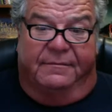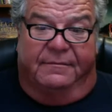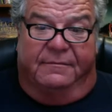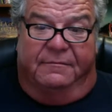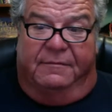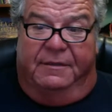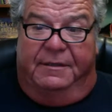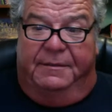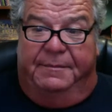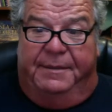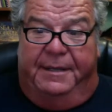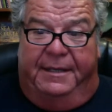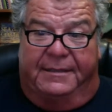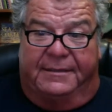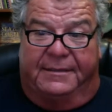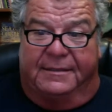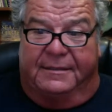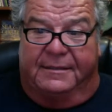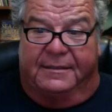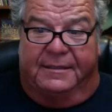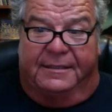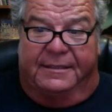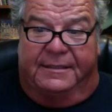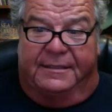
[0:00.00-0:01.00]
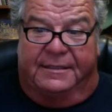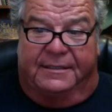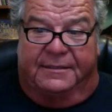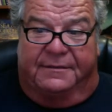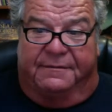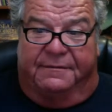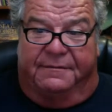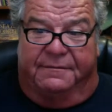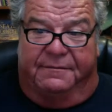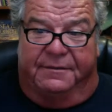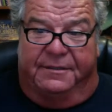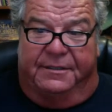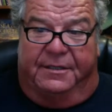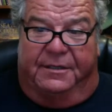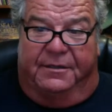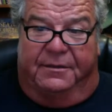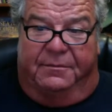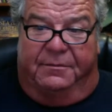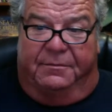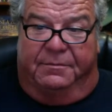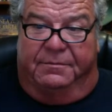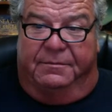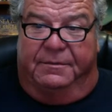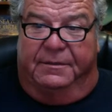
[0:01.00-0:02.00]
We basically just,
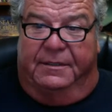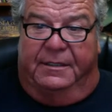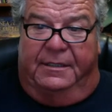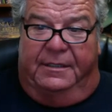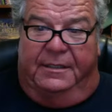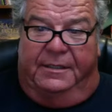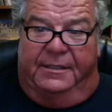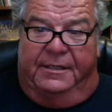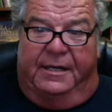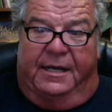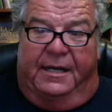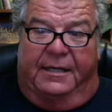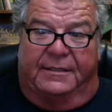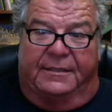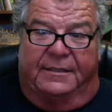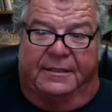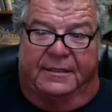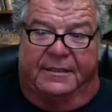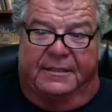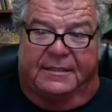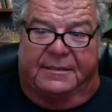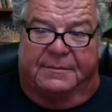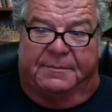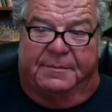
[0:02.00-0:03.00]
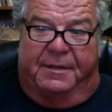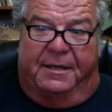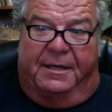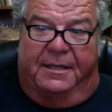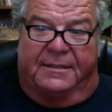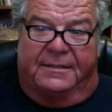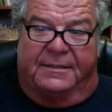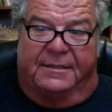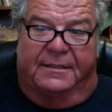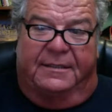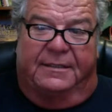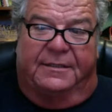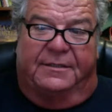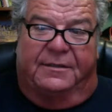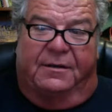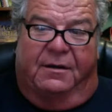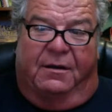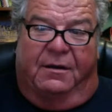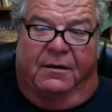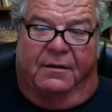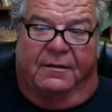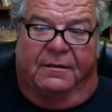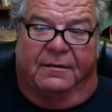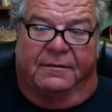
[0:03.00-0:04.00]
got to the spots in the
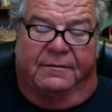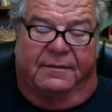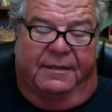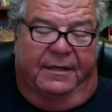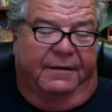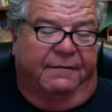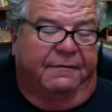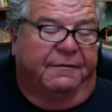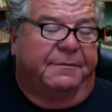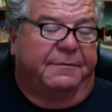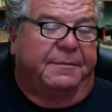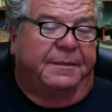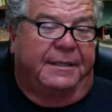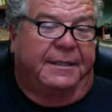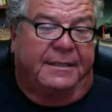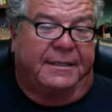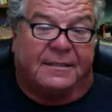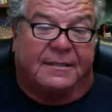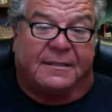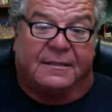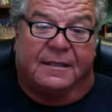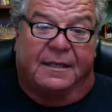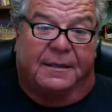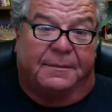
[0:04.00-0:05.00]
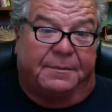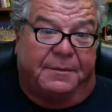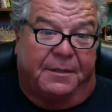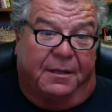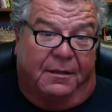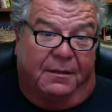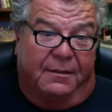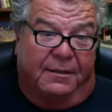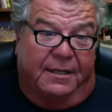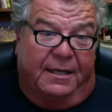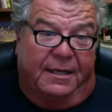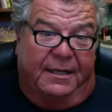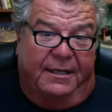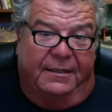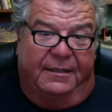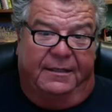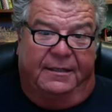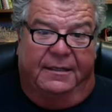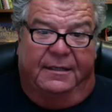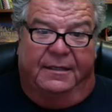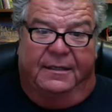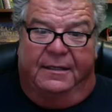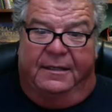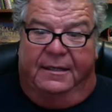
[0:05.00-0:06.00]
dark. Everybody slept all night.
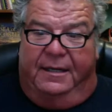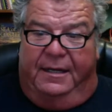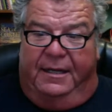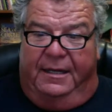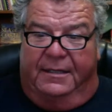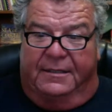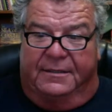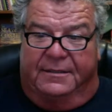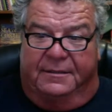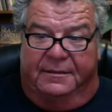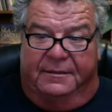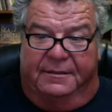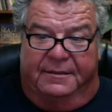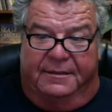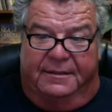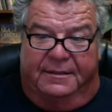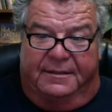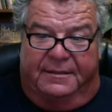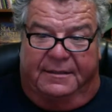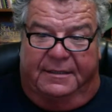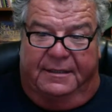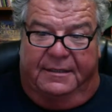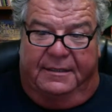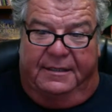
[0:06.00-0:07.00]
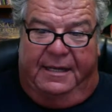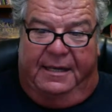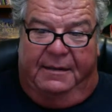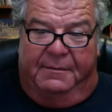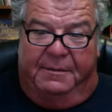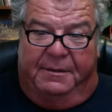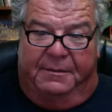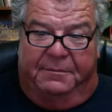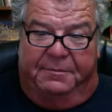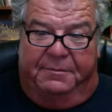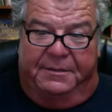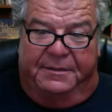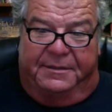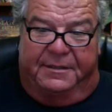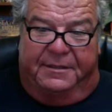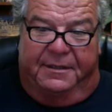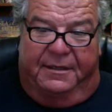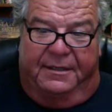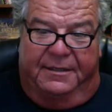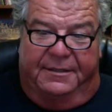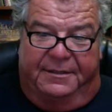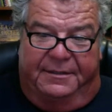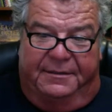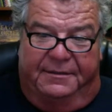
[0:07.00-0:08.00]
And as soon as the sun came up, we
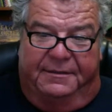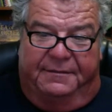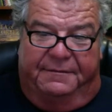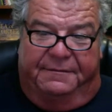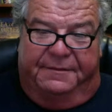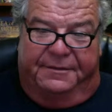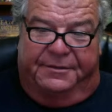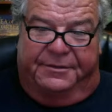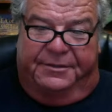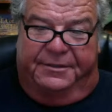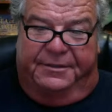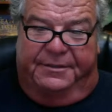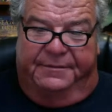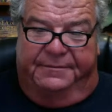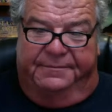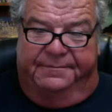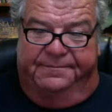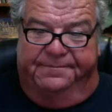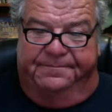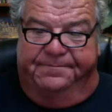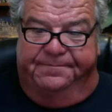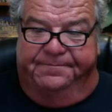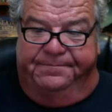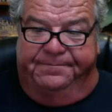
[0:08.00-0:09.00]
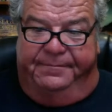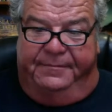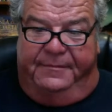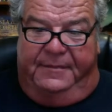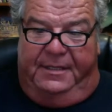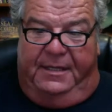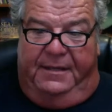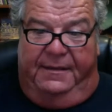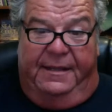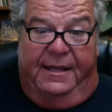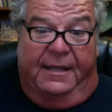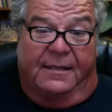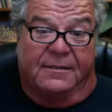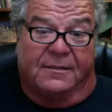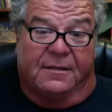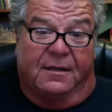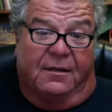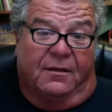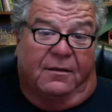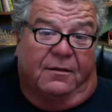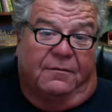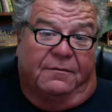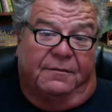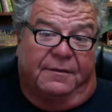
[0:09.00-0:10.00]
started tuna fishing. And that's
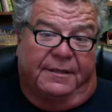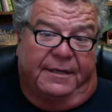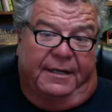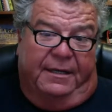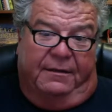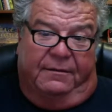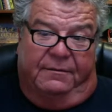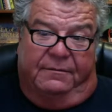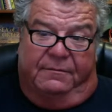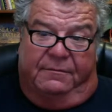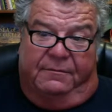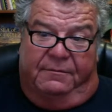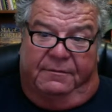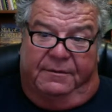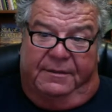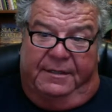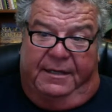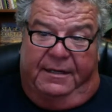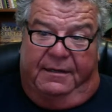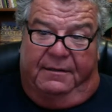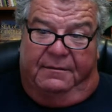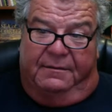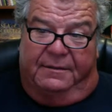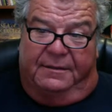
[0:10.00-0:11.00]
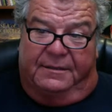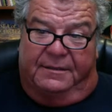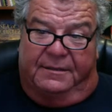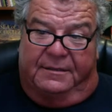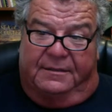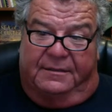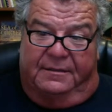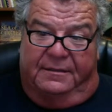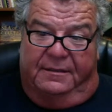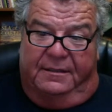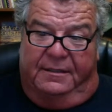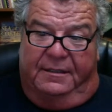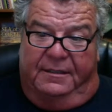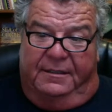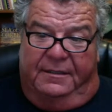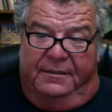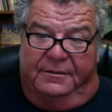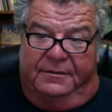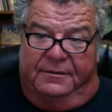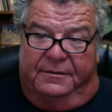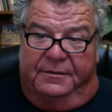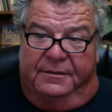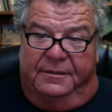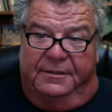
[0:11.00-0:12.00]
all over now. Now it's
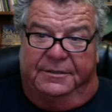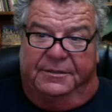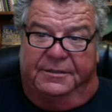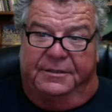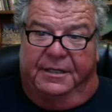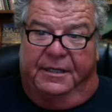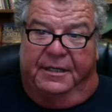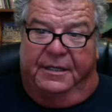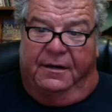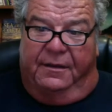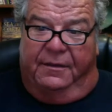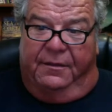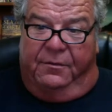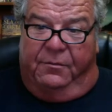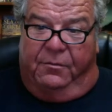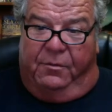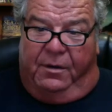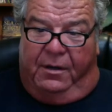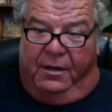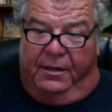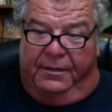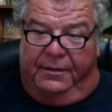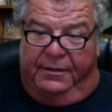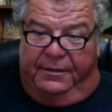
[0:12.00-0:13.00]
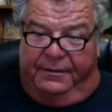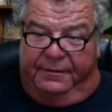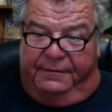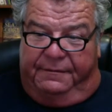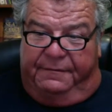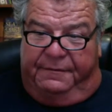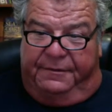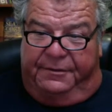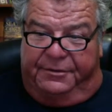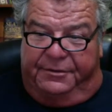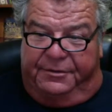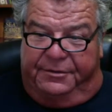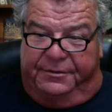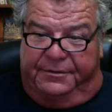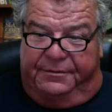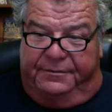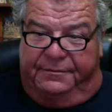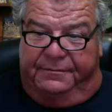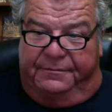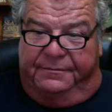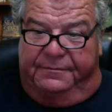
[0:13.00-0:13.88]
as soon as you get on the water, you're fishing.